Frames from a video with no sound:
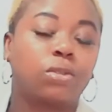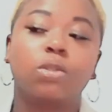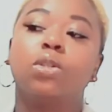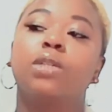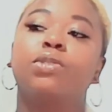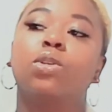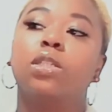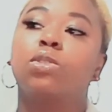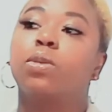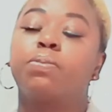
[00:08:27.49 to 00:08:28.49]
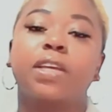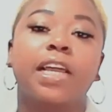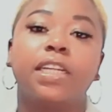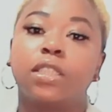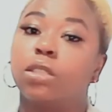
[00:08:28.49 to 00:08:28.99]
So if you're going to
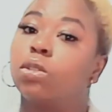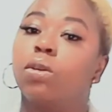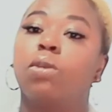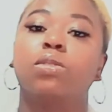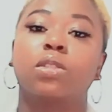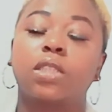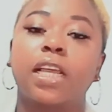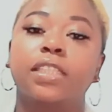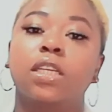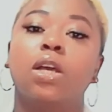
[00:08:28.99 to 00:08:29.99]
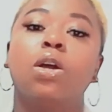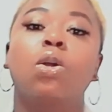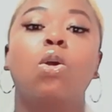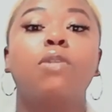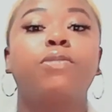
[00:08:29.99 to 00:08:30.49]
pick anything on sales,
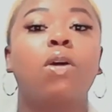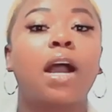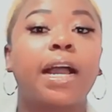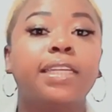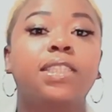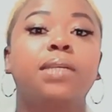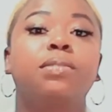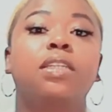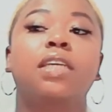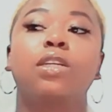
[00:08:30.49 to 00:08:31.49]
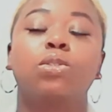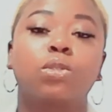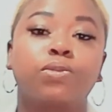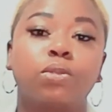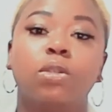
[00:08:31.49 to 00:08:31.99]
go for items that are
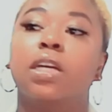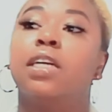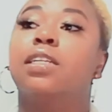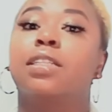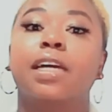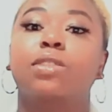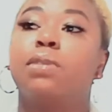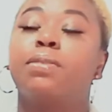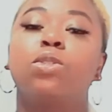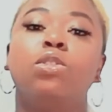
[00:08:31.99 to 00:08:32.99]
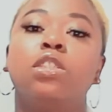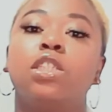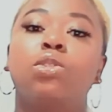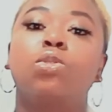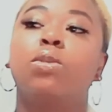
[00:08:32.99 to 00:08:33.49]
useful, that maybe you
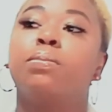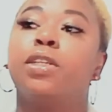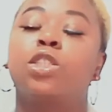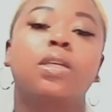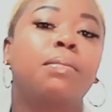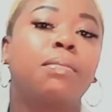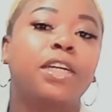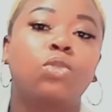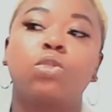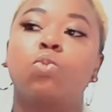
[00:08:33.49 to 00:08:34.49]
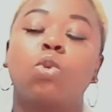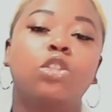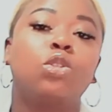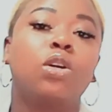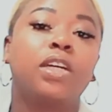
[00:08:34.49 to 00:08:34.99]
need to mix and match with
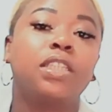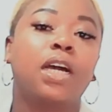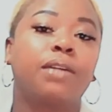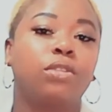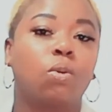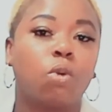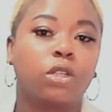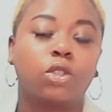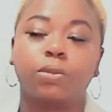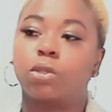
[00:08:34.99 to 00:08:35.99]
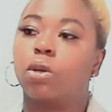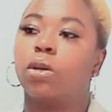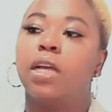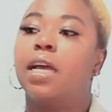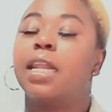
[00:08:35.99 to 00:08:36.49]
what you already have in your wardrobe. So
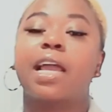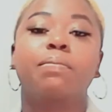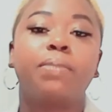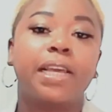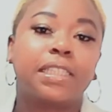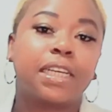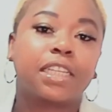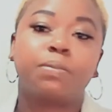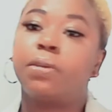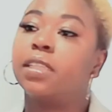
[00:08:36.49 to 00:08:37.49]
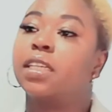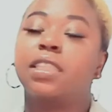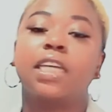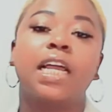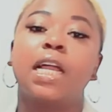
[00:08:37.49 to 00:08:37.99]
like blazers,
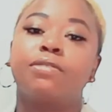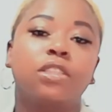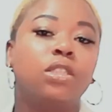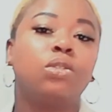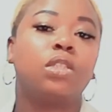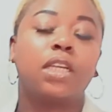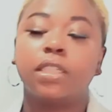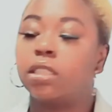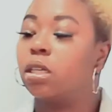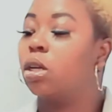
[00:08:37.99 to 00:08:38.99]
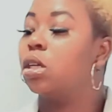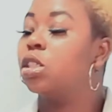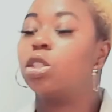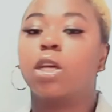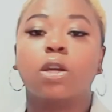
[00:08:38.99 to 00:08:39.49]
they are everything you need.
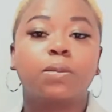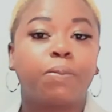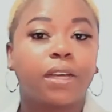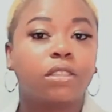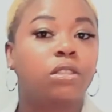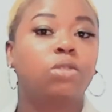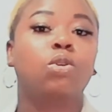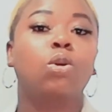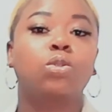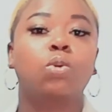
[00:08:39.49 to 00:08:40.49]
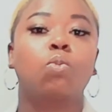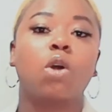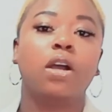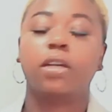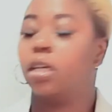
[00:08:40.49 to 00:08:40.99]
Tailored pants to go to
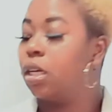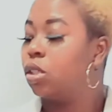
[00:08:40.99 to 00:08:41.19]
work.